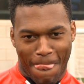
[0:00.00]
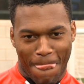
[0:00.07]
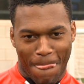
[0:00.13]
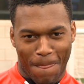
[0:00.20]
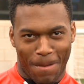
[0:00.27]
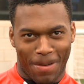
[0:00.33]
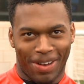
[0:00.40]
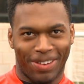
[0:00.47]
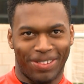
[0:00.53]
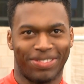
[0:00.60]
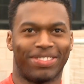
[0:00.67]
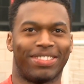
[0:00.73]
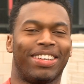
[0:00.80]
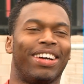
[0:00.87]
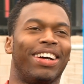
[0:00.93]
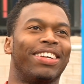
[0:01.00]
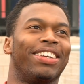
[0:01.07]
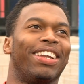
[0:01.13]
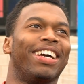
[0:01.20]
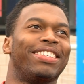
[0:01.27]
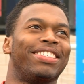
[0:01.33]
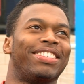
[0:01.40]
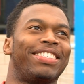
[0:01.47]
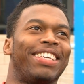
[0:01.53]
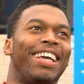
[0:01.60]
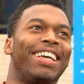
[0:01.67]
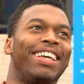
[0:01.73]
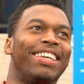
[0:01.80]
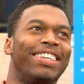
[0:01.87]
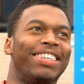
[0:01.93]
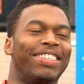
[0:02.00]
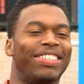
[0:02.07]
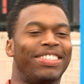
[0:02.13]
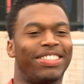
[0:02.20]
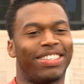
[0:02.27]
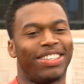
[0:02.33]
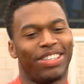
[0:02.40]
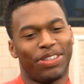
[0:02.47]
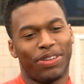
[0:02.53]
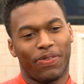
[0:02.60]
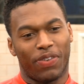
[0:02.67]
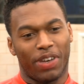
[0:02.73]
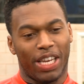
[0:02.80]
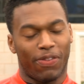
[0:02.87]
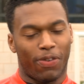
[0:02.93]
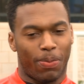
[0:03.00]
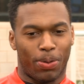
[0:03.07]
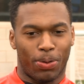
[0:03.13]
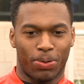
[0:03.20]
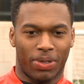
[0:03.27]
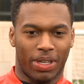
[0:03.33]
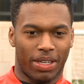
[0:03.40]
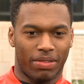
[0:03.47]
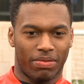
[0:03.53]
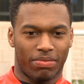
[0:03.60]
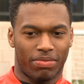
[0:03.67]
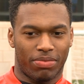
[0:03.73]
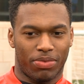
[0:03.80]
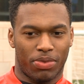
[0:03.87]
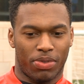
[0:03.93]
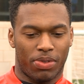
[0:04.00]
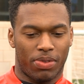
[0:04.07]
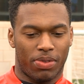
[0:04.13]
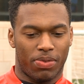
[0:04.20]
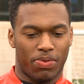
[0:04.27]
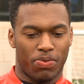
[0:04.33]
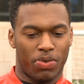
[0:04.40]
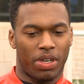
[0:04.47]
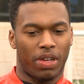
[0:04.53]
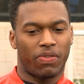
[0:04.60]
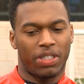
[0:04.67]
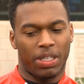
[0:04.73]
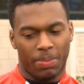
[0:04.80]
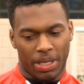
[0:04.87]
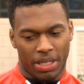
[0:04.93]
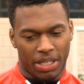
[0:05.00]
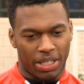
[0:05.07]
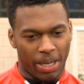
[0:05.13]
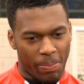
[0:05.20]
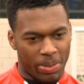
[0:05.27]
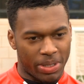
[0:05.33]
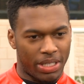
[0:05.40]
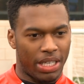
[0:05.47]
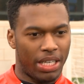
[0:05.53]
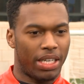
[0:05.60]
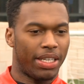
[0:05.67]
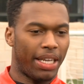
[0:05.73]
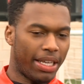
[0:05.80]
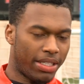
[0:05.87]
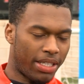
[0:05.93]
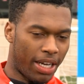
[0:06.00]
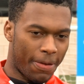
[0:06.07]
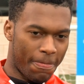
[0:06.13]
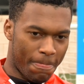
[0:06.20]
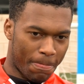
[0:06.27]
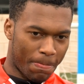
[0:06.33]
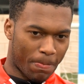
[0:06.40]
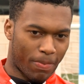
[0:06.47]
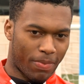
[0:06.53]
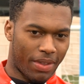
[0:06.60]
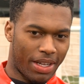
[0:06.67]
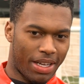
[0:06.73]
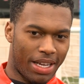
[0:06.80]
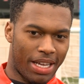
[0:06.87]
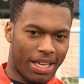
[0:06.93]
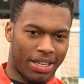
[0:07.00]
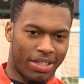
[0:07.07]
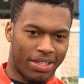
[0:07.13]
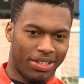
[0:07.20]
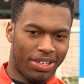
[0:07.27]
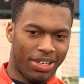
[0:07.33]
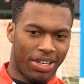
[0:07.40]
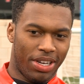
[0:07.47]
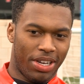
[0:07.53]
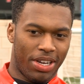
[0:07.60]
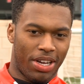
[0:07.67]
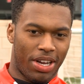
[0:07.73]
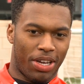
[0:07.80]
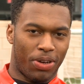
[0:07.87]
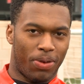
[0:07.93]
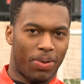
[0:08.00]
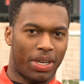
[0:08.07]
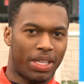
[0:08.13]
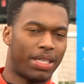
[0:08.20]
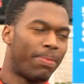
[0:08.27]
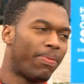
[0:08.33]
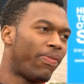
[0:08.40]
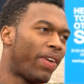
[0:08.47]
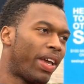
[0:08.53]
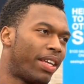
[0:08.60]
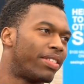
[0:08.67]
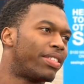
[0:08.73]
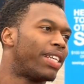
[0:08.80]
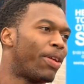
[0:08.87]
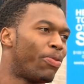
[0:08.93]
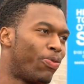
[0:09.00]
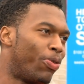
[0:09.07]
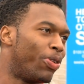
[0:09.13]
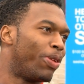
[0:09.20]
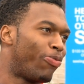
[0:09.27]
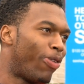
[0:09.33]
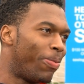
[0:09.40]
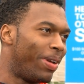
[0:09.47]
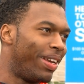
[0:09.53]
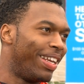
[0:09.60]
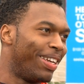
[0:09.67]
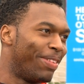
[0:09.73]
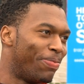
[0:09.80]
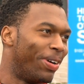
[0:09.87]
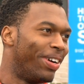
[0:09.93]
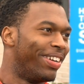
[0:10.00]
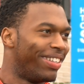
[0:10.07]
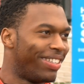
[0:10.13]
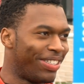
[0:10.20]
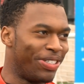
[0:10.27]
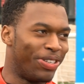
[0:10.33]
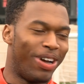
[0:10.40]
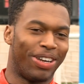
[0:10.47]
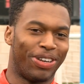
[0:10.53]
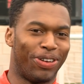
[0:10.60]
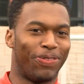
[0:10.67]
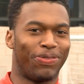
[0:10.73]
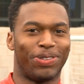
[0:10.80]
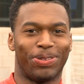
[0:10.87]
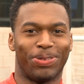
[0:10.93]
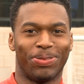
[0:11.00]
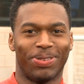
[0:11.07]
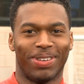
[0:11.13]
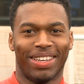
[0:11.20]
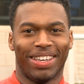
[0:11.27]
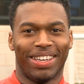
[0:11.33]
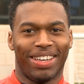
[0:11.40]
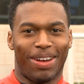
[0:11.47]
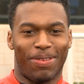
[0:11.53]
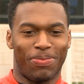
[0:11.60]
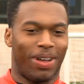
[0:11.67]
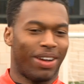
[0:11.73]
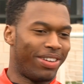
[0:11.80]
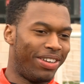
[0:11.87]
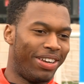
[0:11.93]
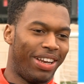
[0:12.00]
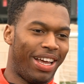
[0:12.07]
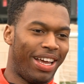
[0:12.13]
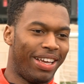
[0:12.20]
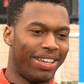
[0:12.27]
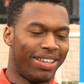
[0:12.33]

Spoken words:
Well, I'd like to say for Liverpool that we'd obviously be in the Champions League at that time, and I don't want to tempt fate and say we've won the Premier League, but, you know, I'd love to. I'm not going to lie.